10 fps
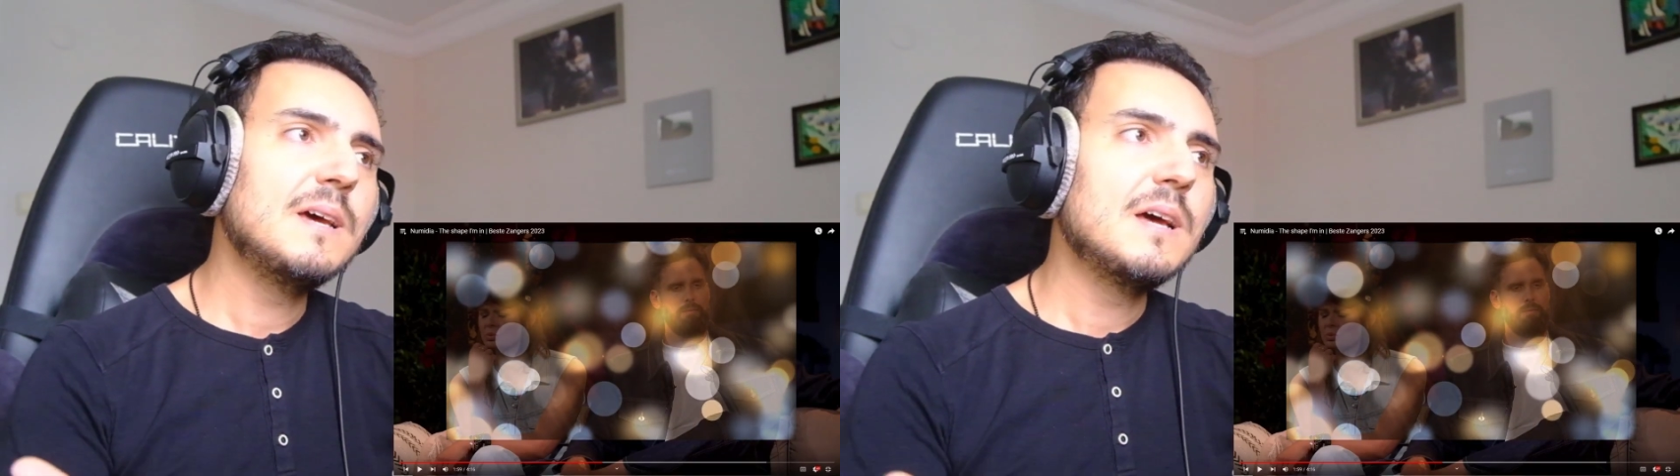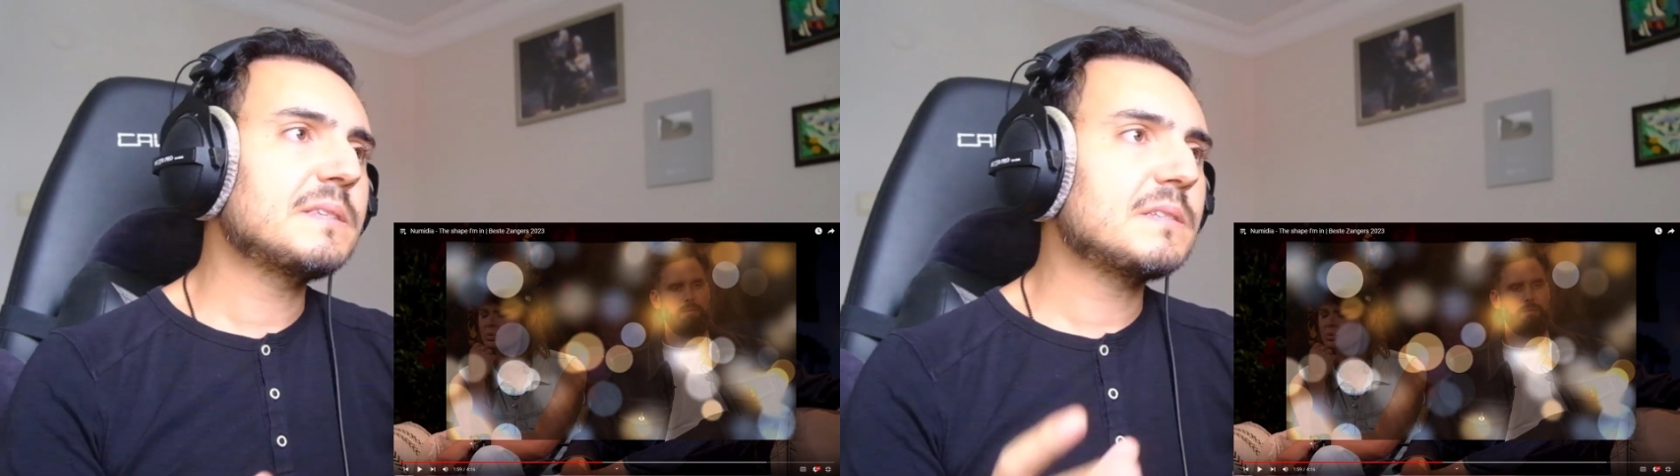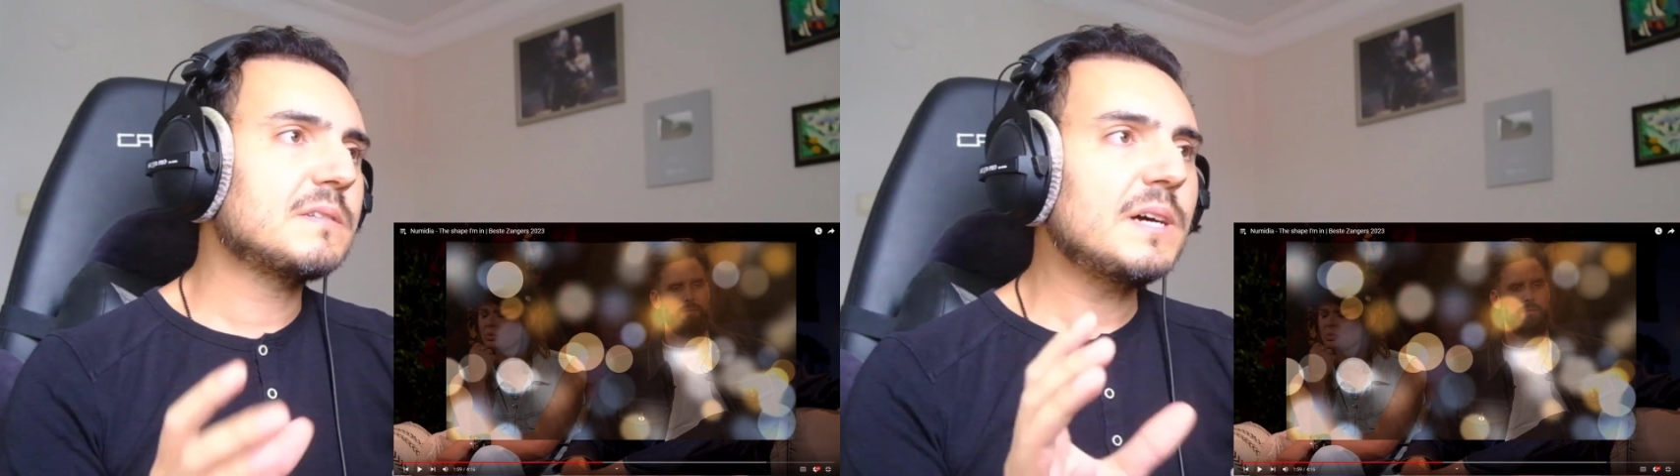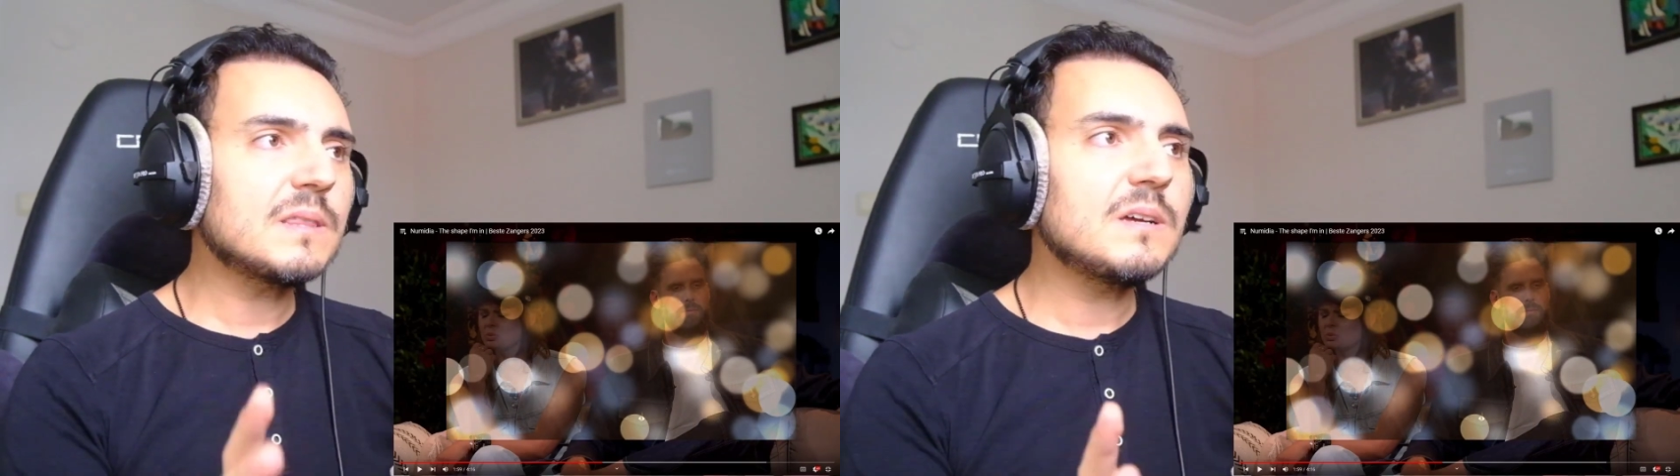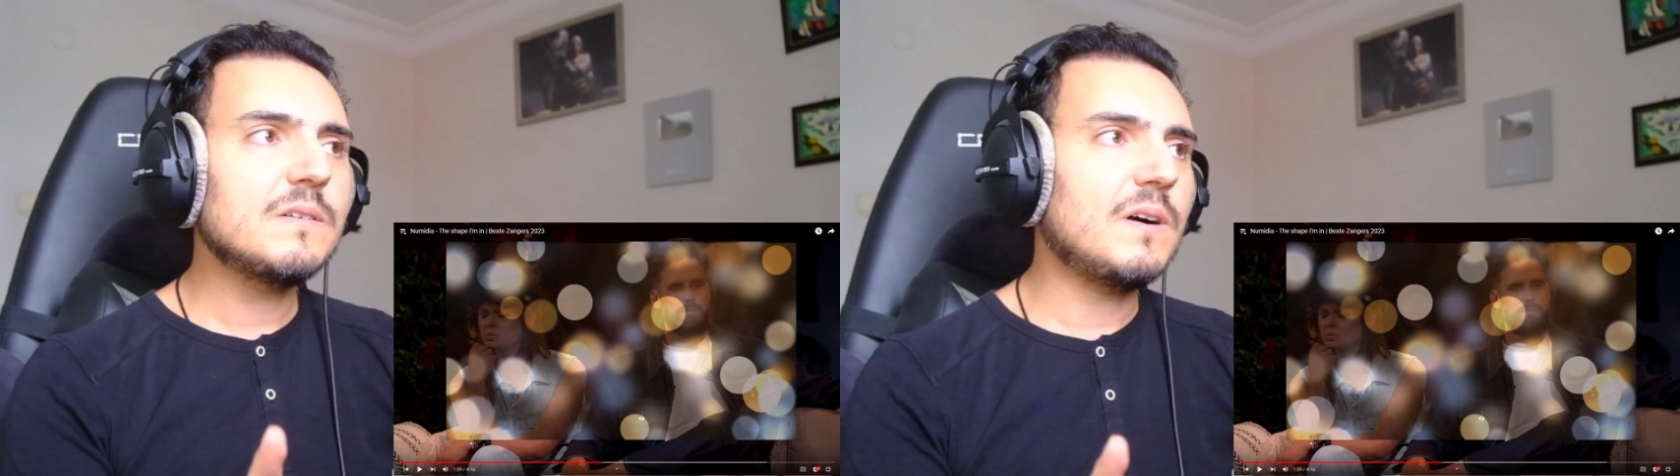but right
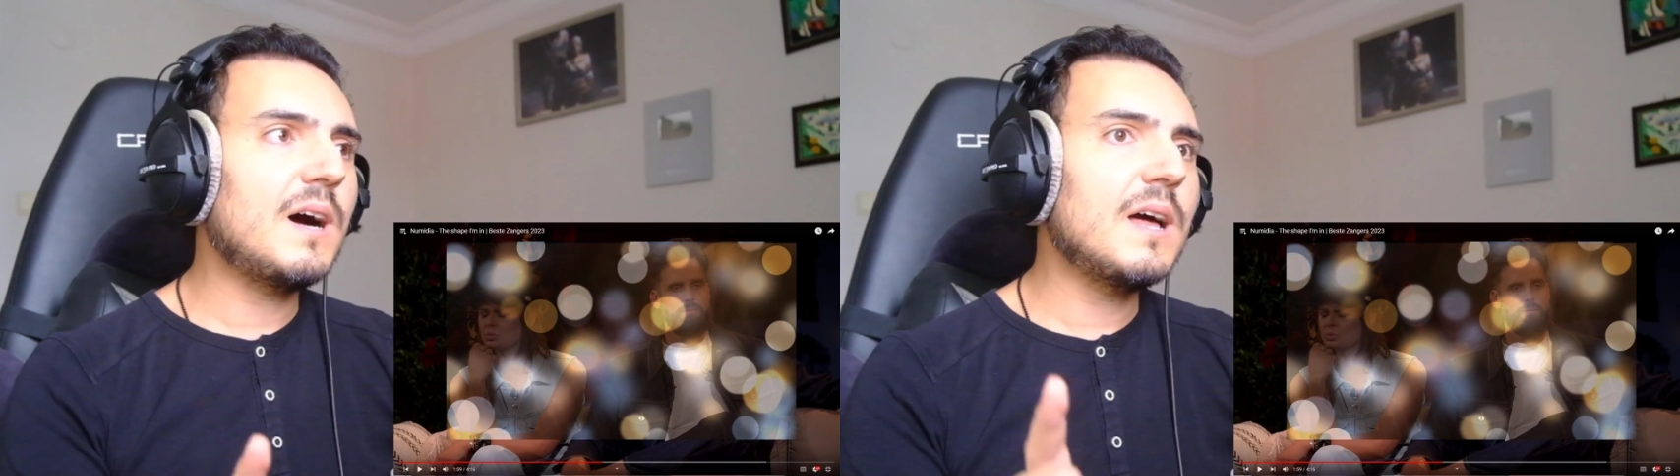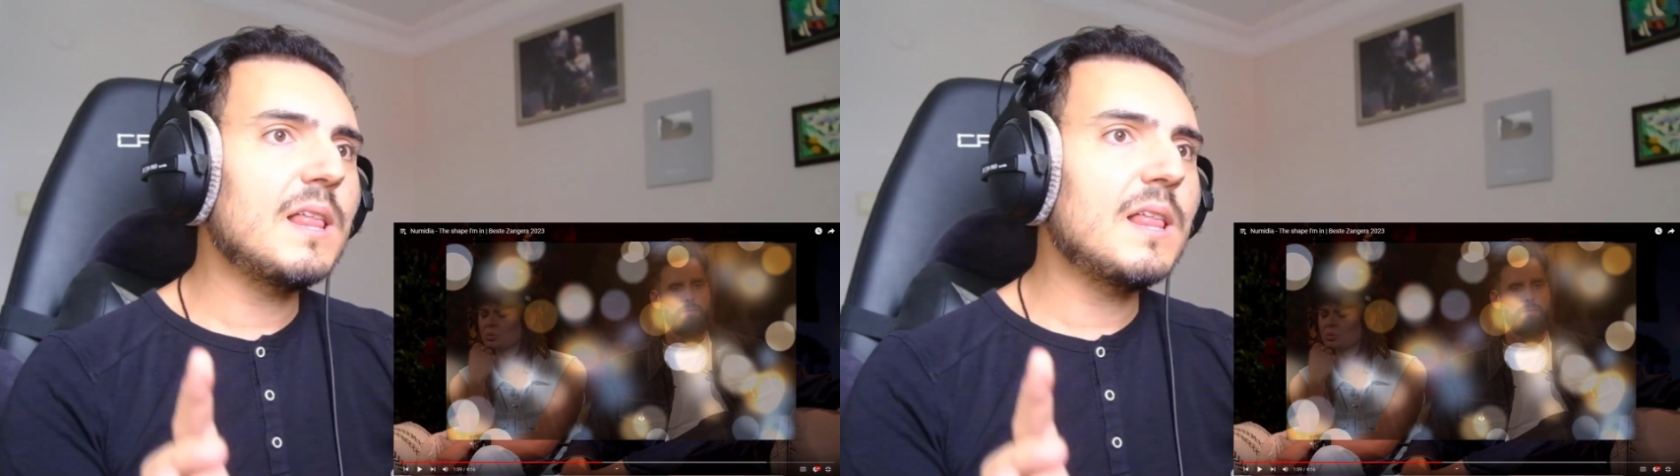now I